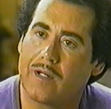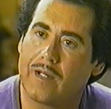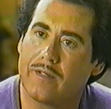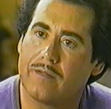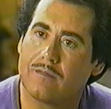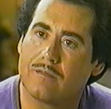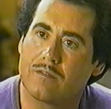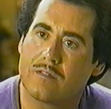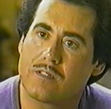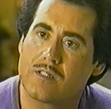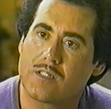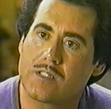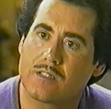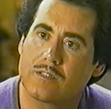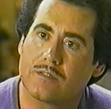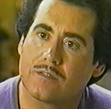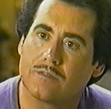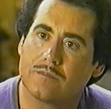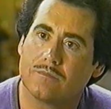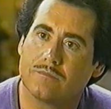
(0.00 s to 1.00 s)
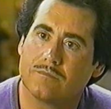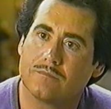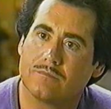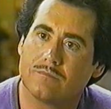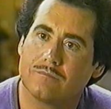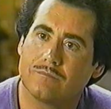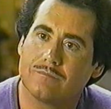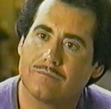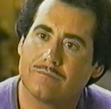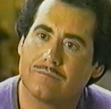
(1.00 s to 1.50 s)
a horse or
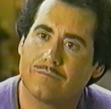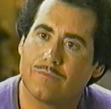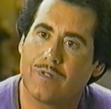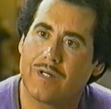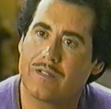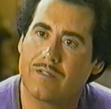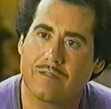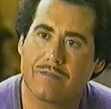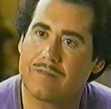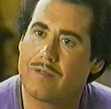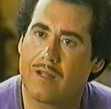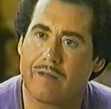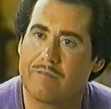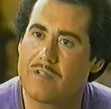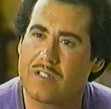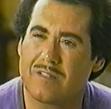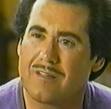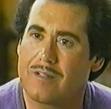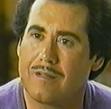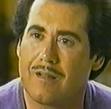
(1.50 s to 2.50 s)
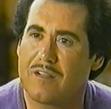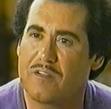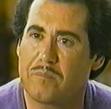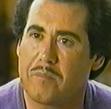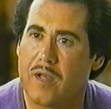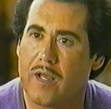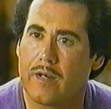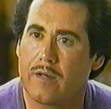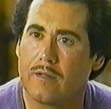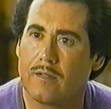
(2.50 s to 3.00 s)
watching television, it doesn't
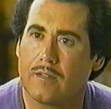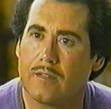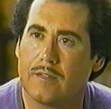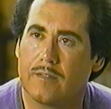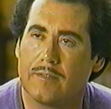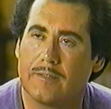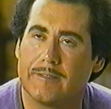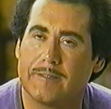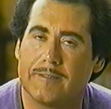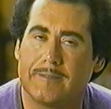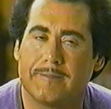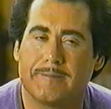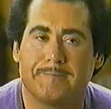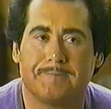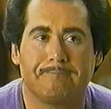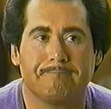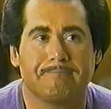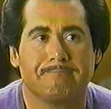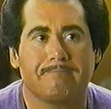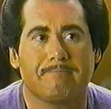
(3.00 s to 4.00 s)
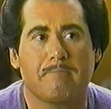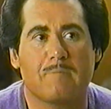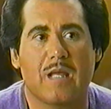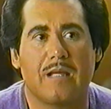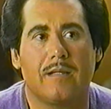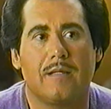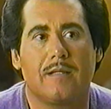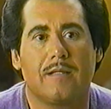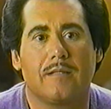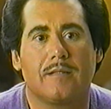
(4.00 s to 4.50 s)
matter.
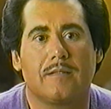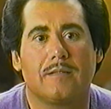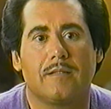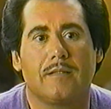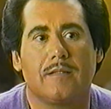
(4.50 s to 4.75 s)
And